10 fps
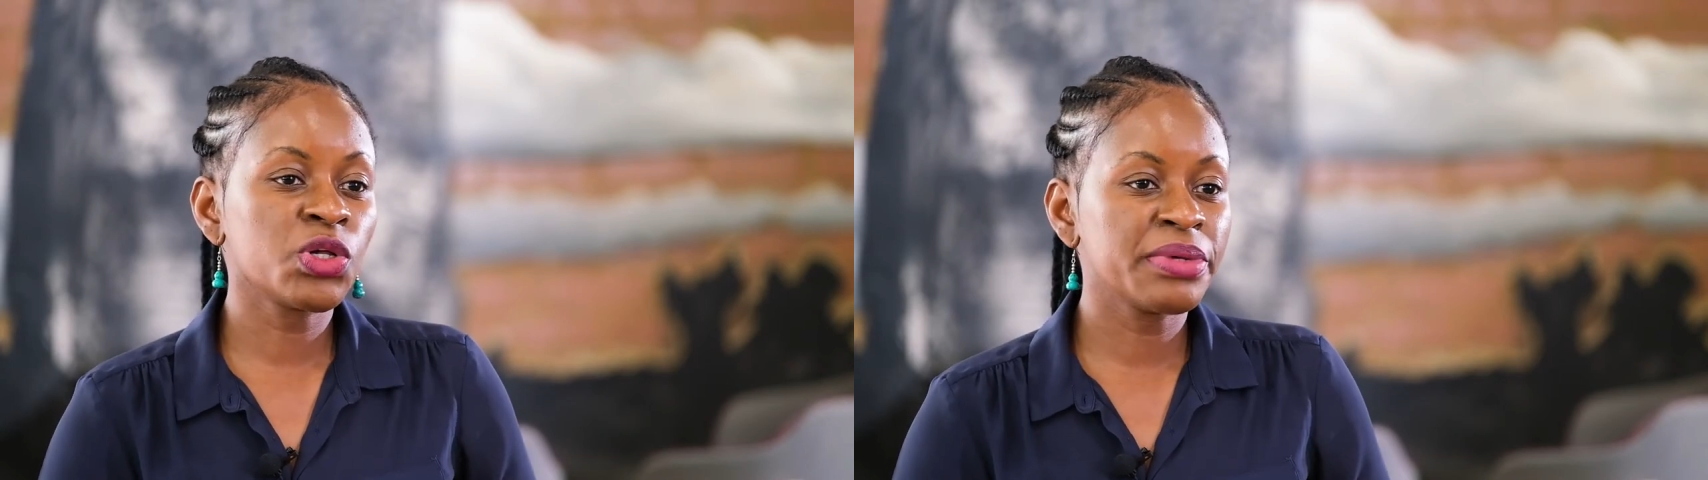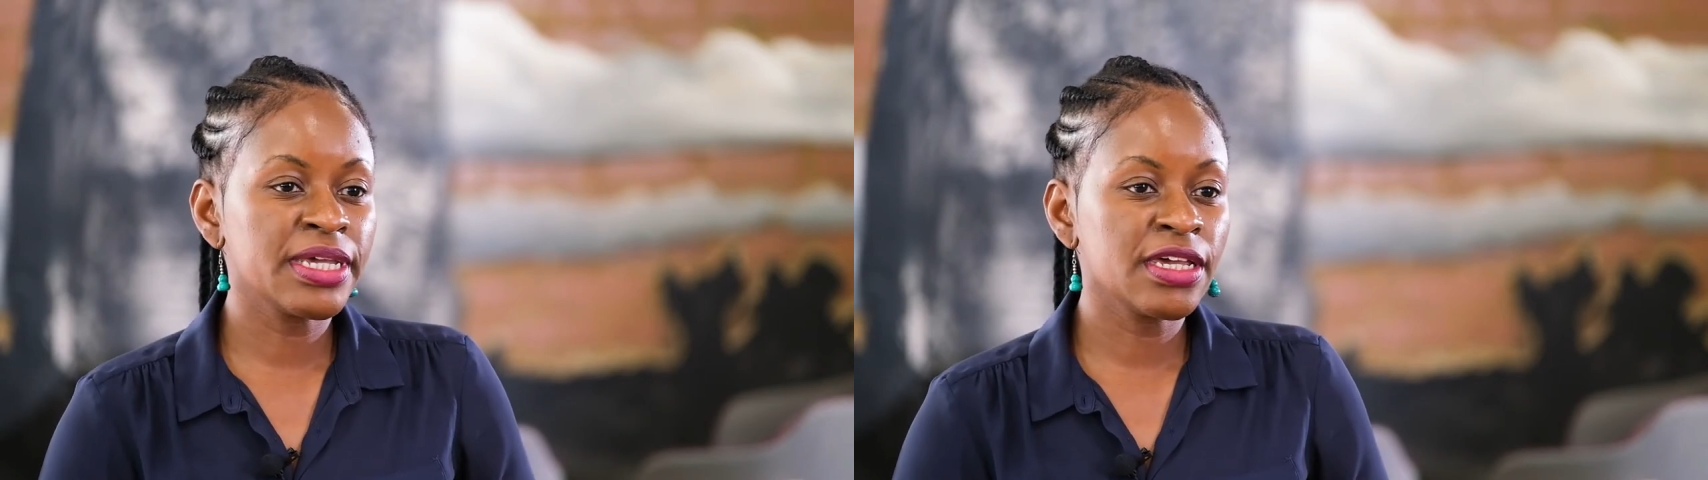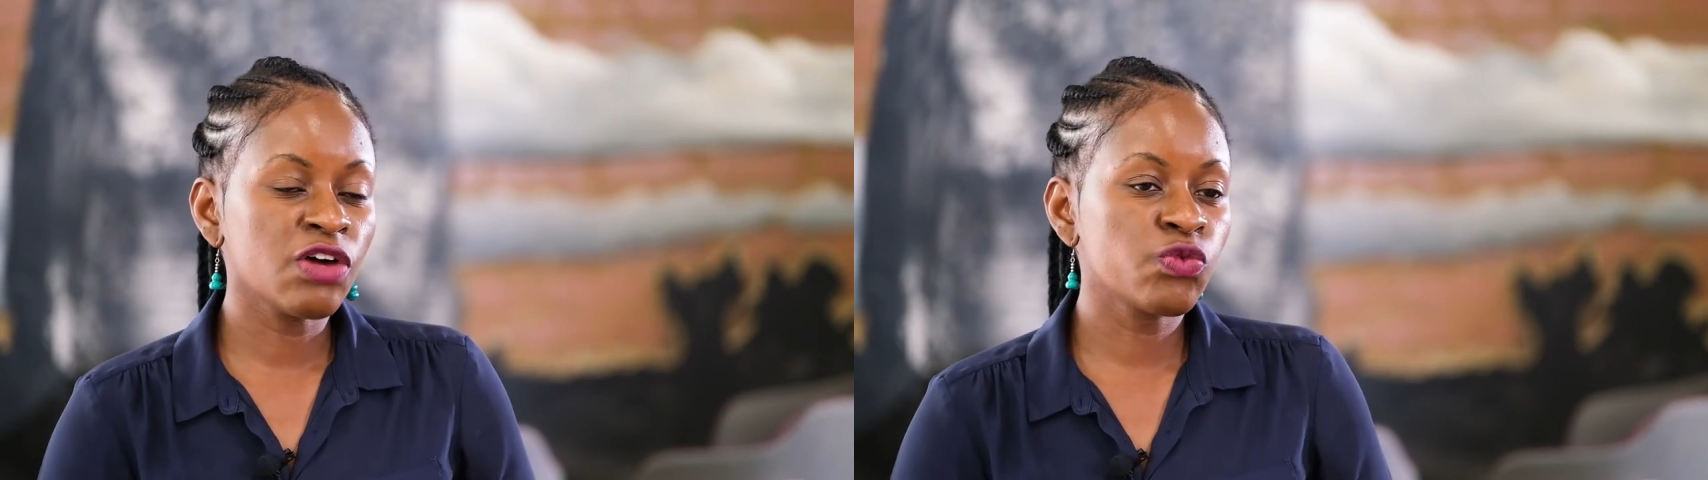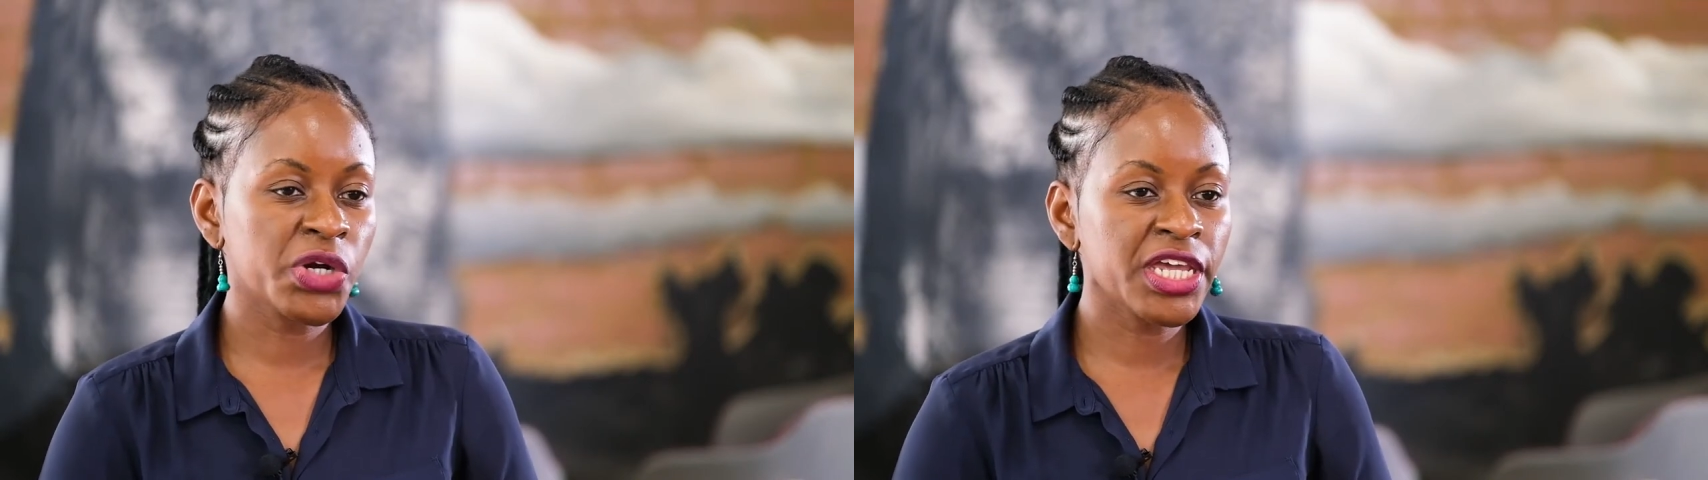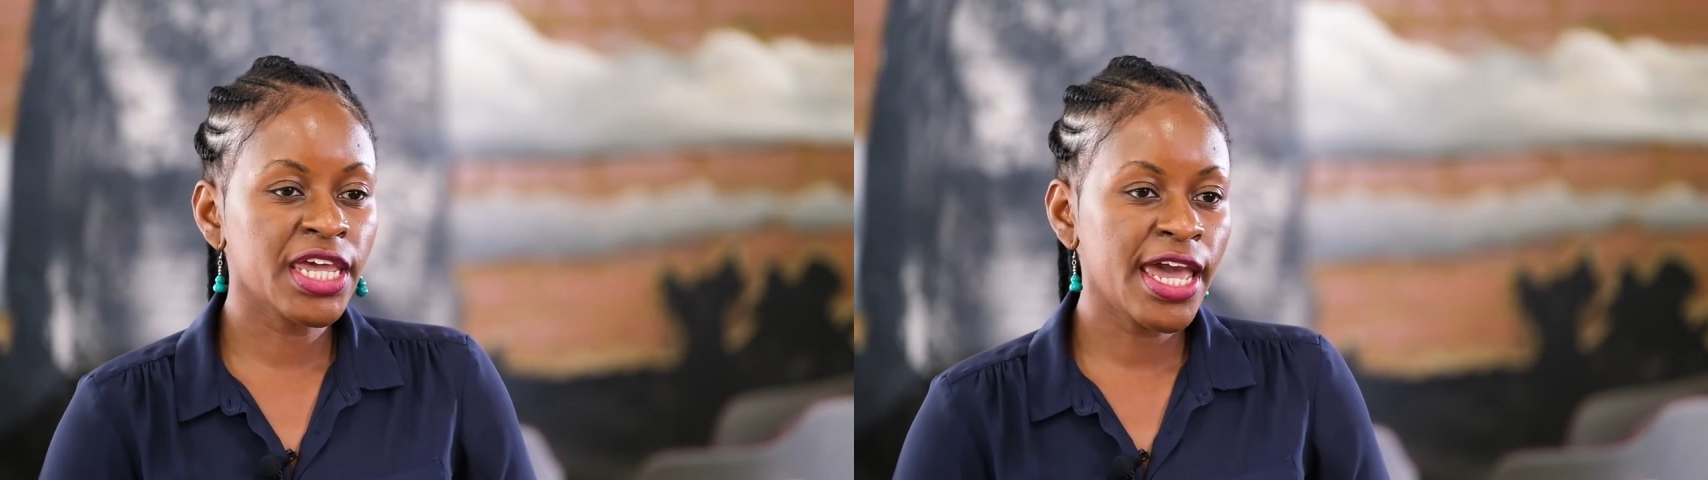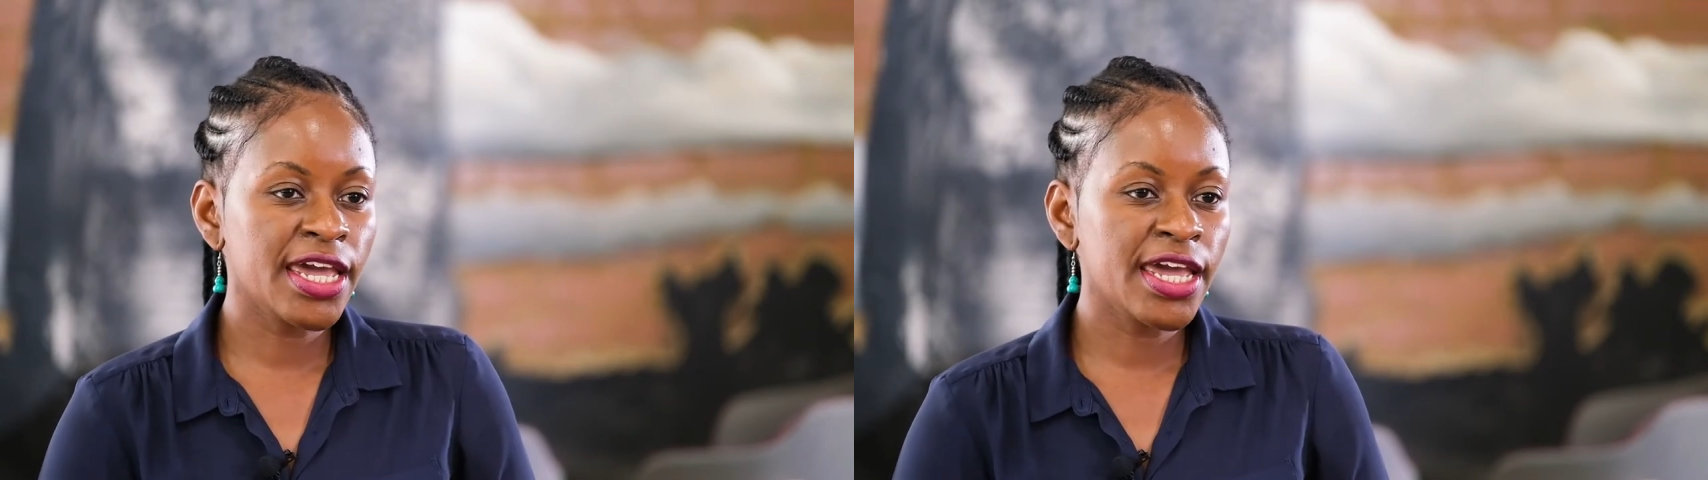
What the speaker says: will be of working